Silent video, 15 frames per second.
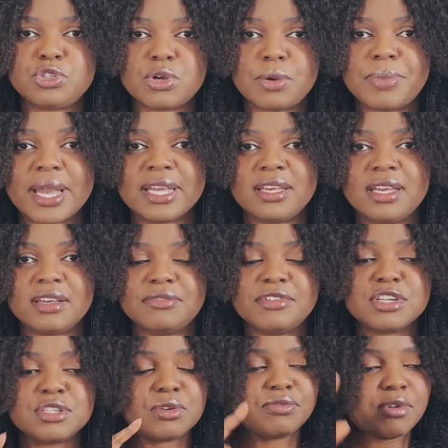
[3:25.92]
backing?
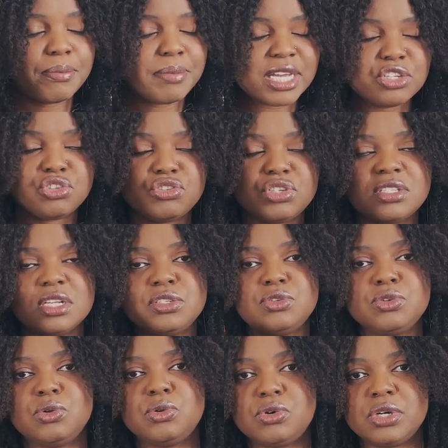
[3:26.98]
First of all, make Jesus your
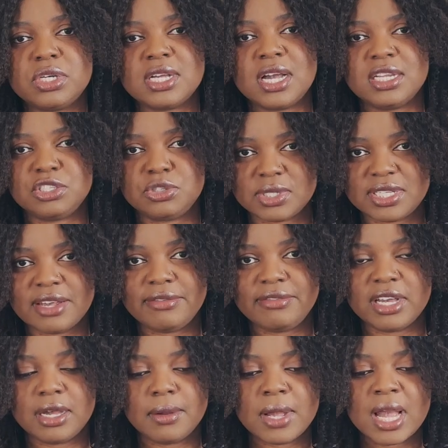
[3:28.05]
Lord and your
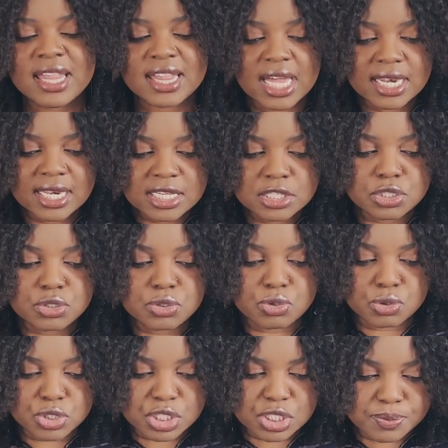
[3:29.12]
Savior. That leads to
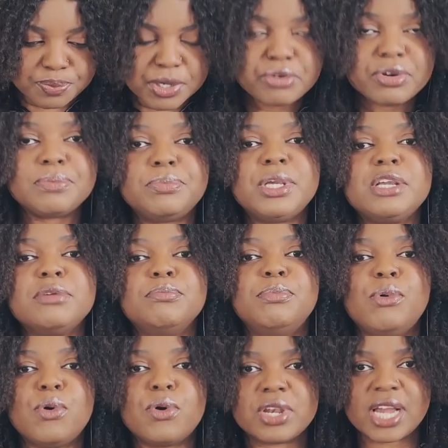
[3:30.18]
your spirit being
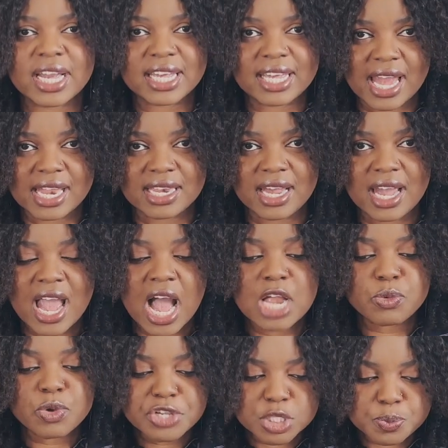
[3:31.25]
born again. And
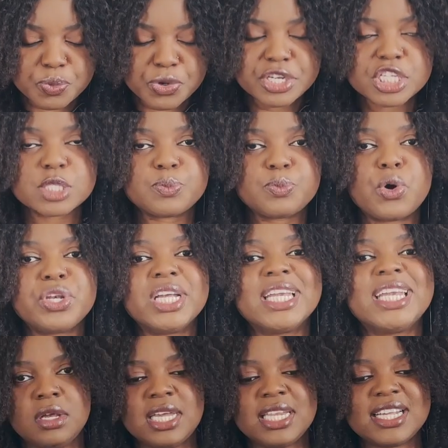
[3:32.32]
when your spirit is born
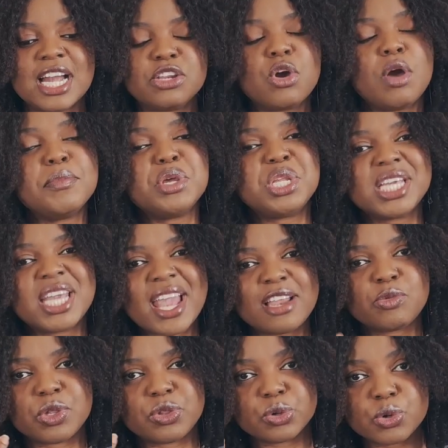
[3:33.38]
again, it can communicate
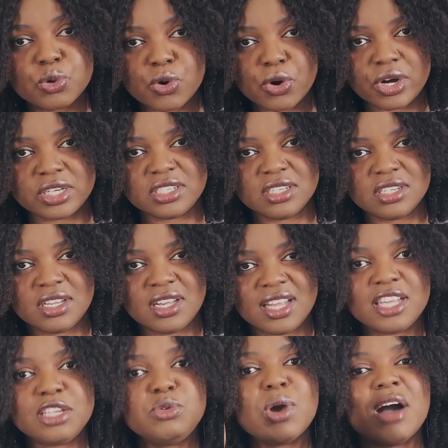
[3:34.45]
with God.
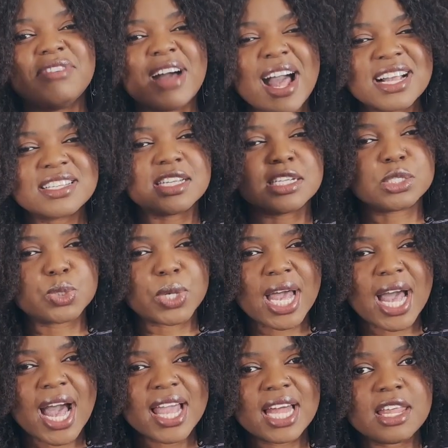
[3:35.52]
Then you have access to a
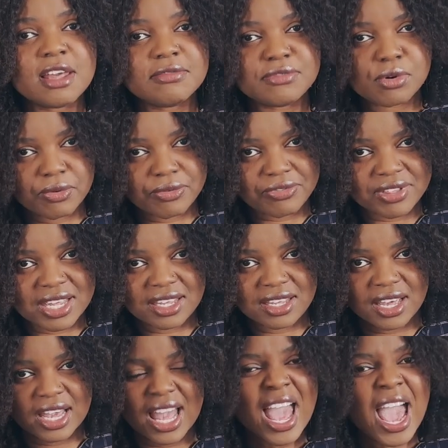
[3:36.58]
higher level of
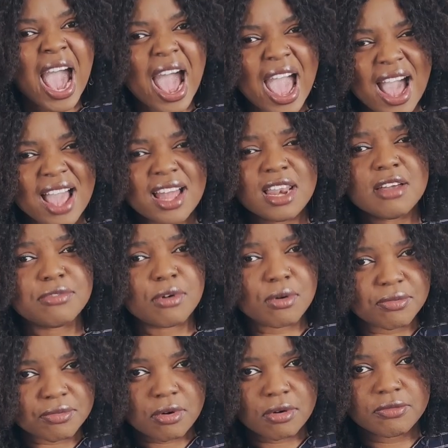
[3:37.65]
thinking, a higher level
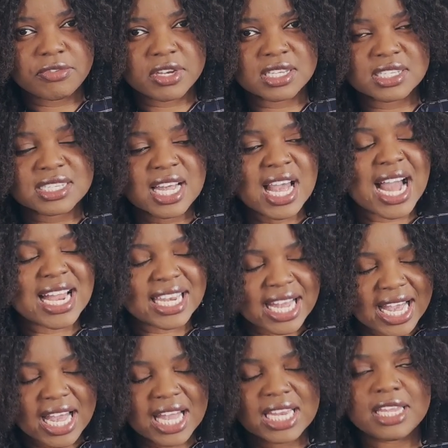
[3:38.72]
of confidence, and a
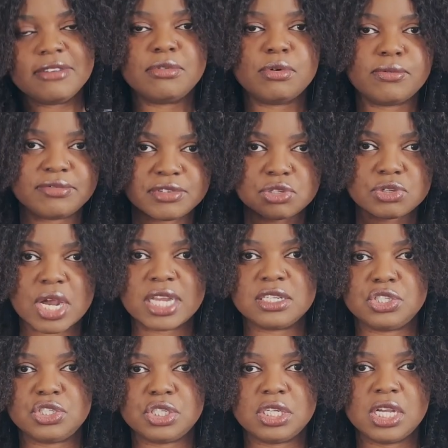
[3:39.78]
higher level of
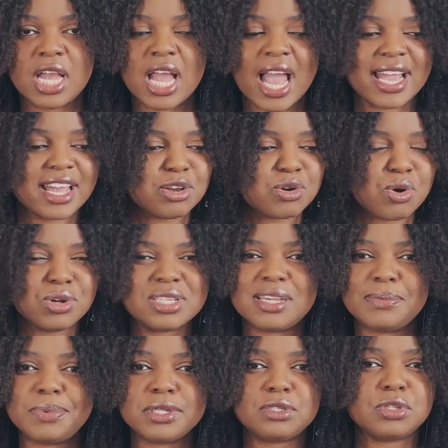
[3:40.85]
strategy. I can go
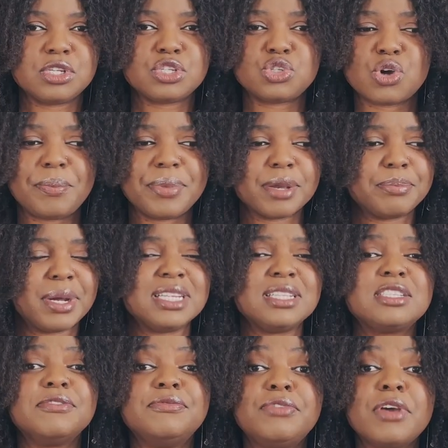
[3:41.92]
deep into this topic, but it's
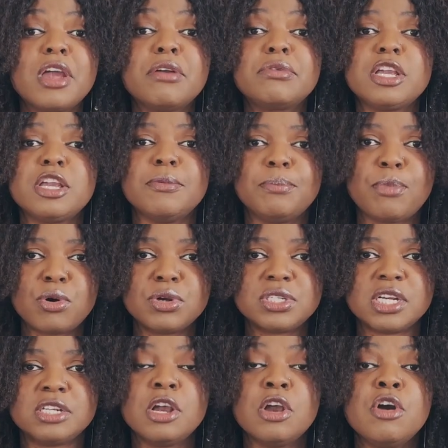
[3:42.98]
very
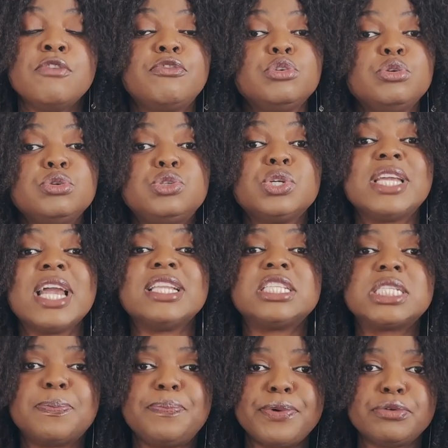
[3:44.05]
important for you to get
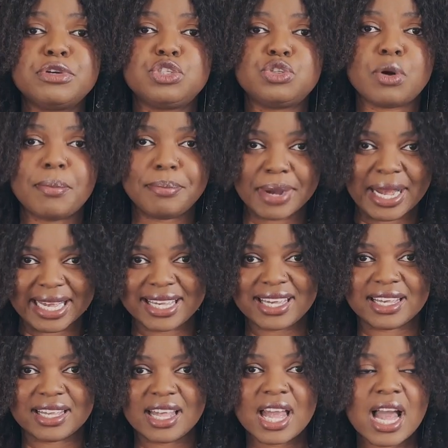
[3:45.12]
spiritual
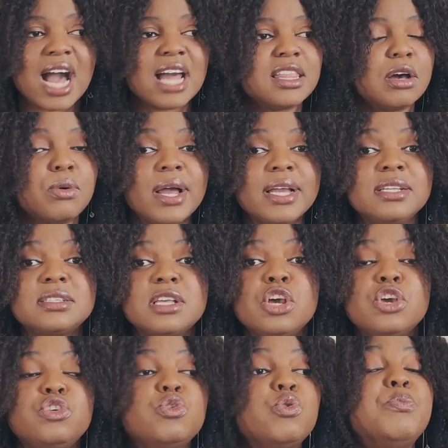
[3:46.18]
backing. Otherwise,
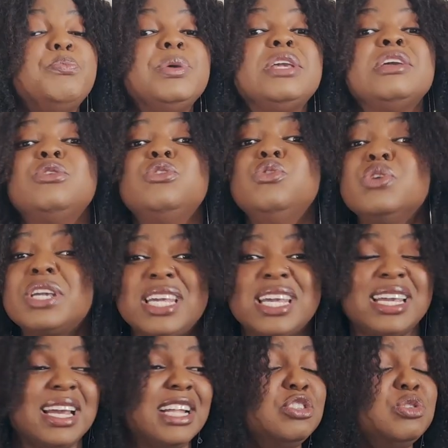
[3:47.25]
you will be looking
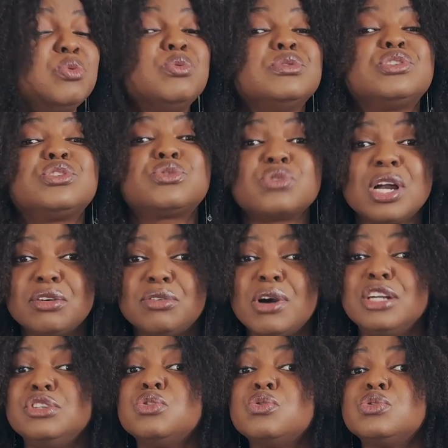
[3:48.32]
and you will struggle
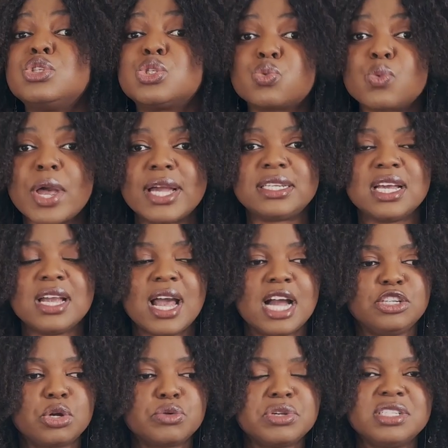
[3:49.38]
and you will sweat and
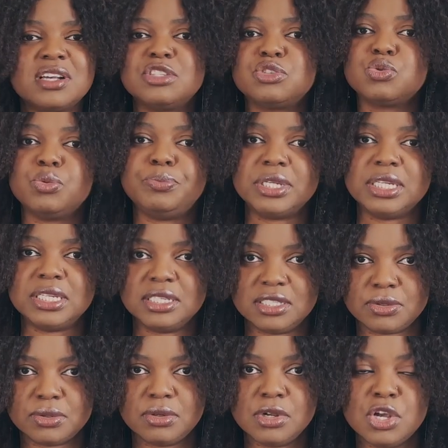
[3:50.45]
your results will be
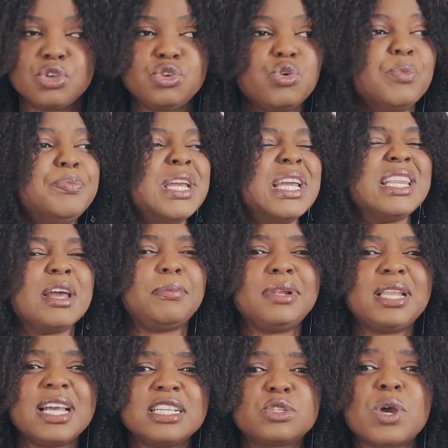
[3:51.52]
little. You'll be in a
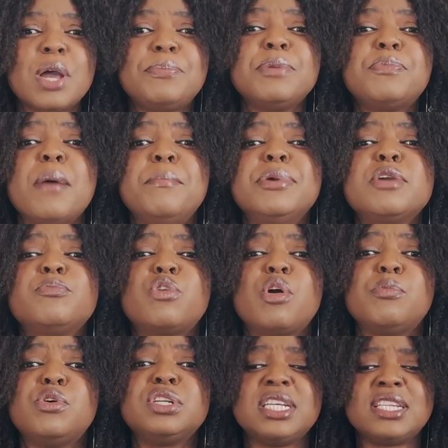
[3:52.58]
place where people are being
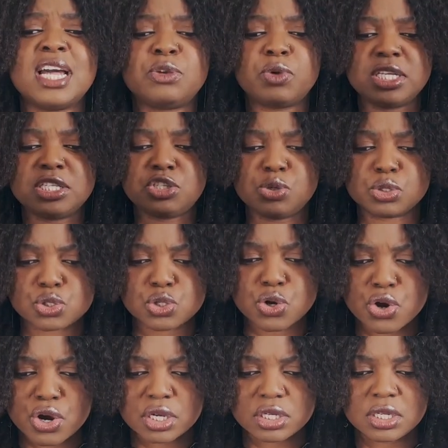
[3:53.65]
promoted and when it's your
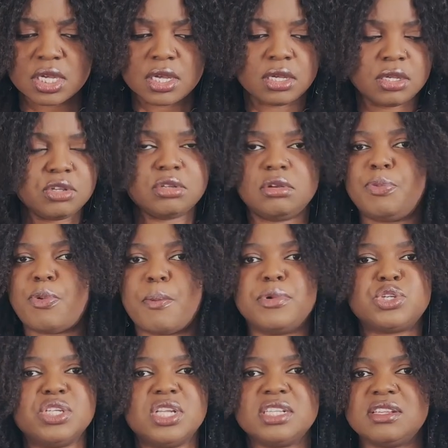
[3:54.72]
turn, your
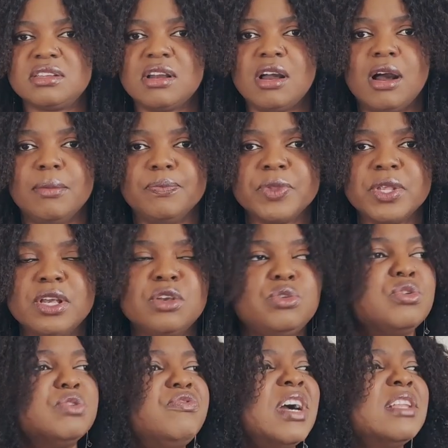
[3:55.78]
promotion doesn't come.
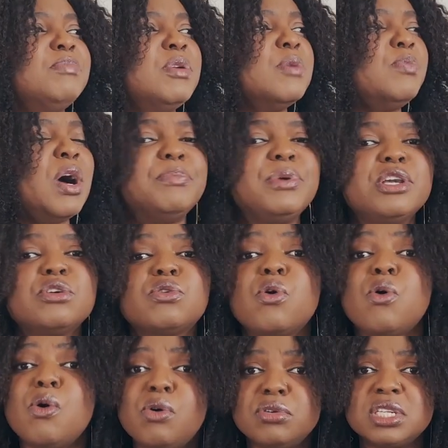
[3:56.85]
You'll find people are being
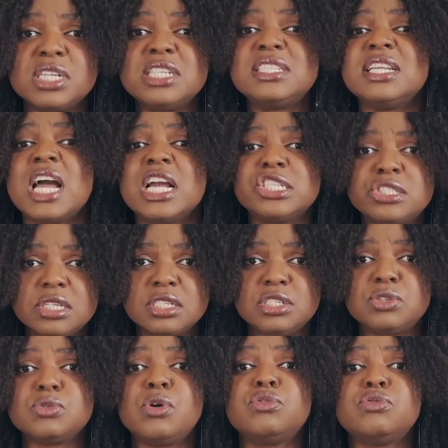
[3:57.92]
called internationally to
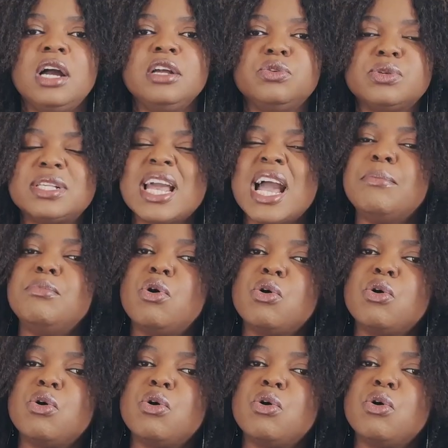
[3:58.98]
go to, you say, I'm more